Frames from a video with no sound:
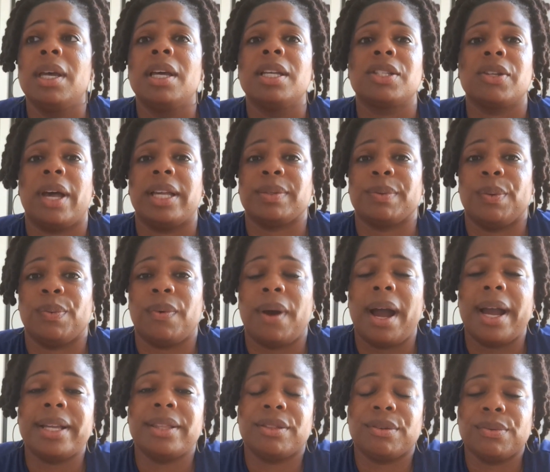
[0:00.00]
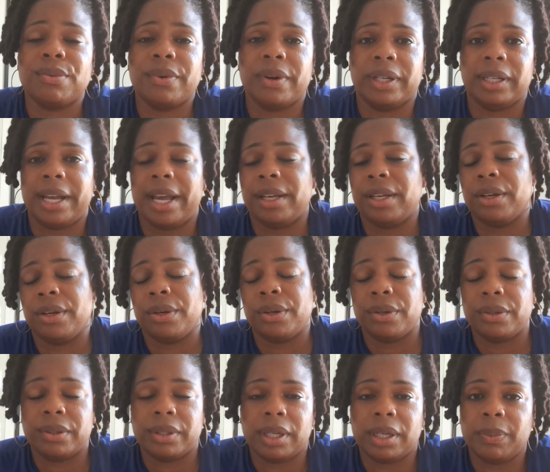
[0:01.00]
So as we're riding through
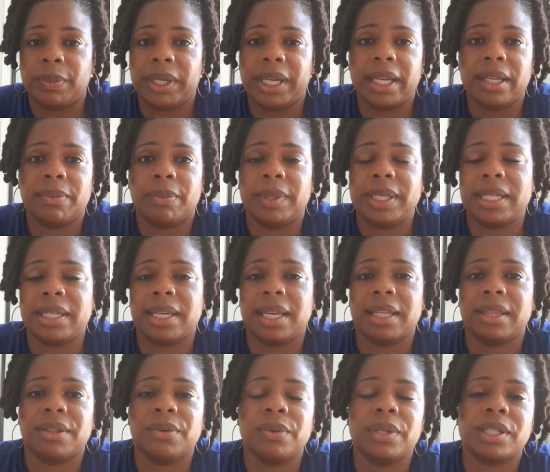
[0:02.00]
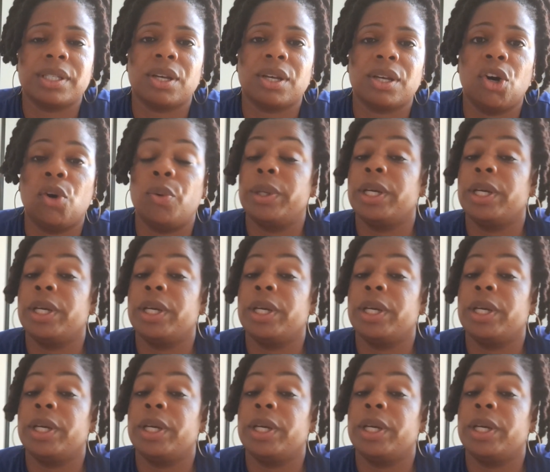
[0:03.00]
Orlando, we get through a toll.